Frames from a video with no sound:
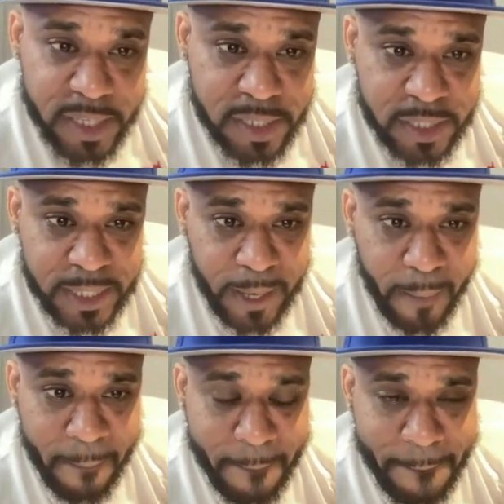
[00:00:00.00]
So you want me to
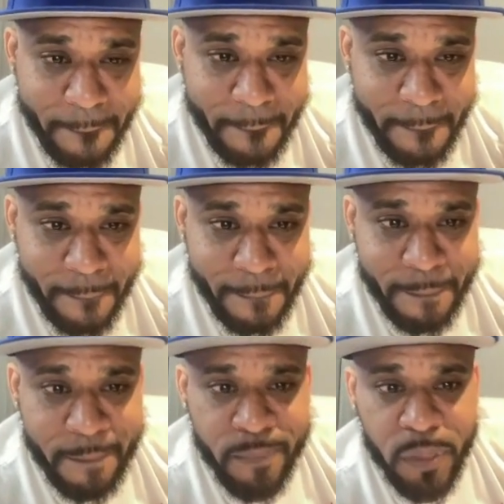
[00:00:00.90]
you want me to call a
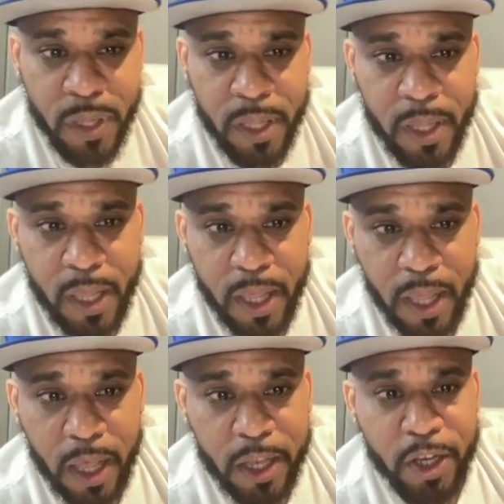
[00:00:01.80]
nigga or something?
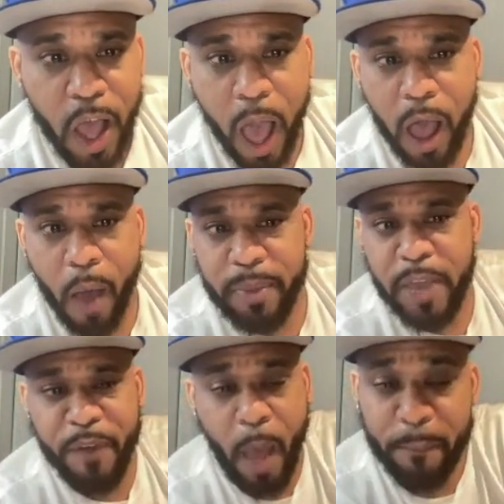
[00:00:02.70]
I
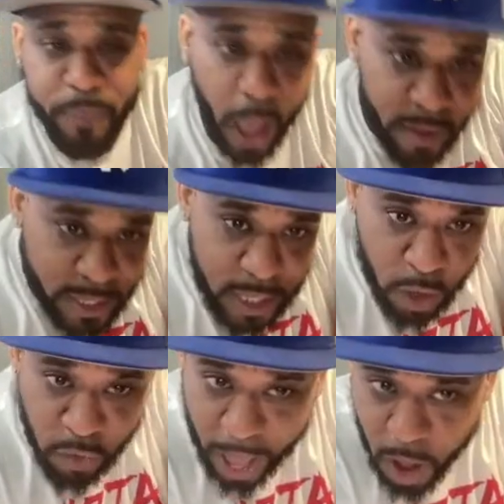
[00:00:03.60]
mean, I, is he
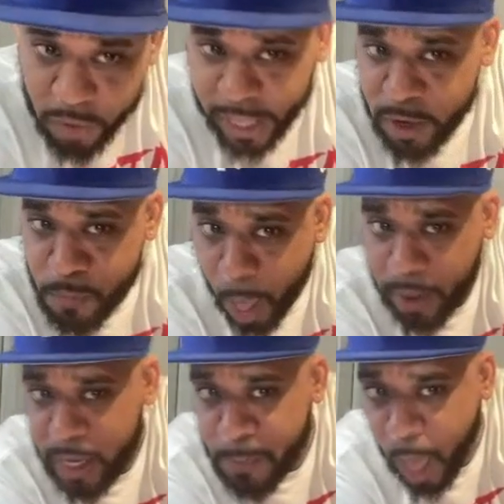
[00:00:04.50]
around? Can he
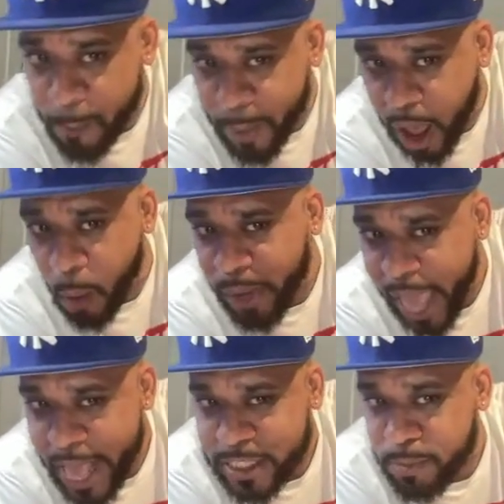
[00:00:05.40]
pop? Can he pop out? I want
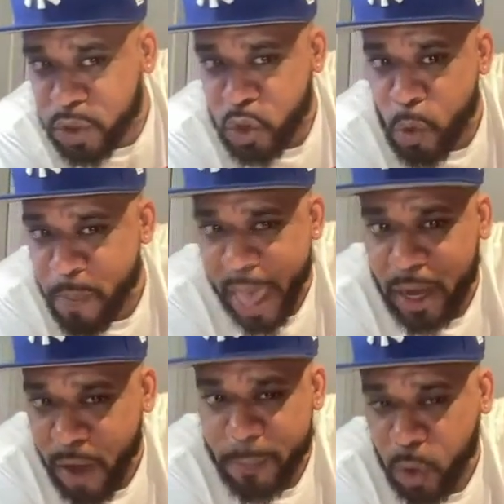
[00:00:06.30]
to ask him two
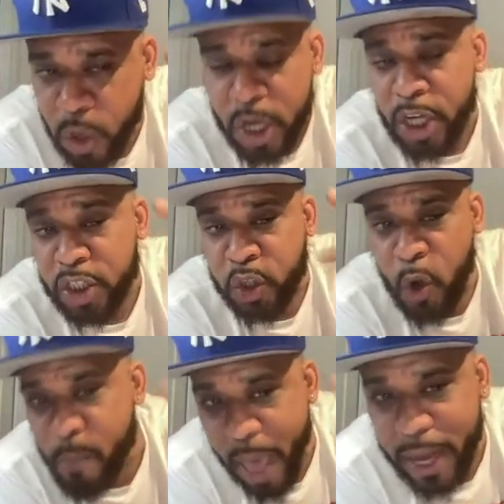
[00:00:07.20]
battle rap,
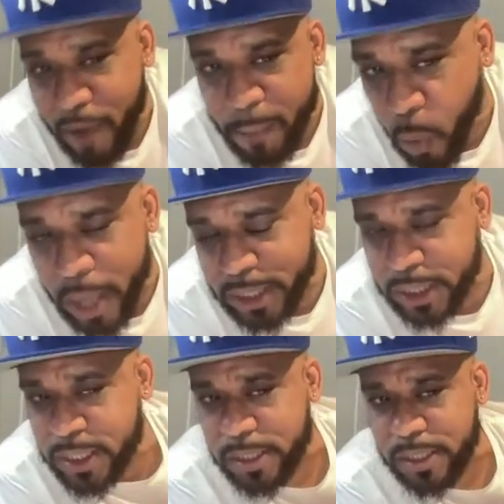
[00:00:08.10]
two battle rap
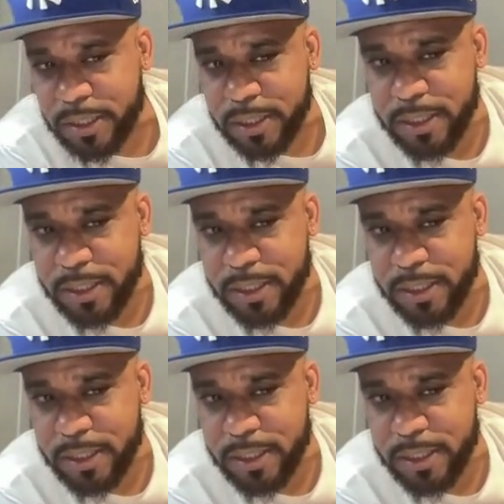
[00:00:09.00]
questions.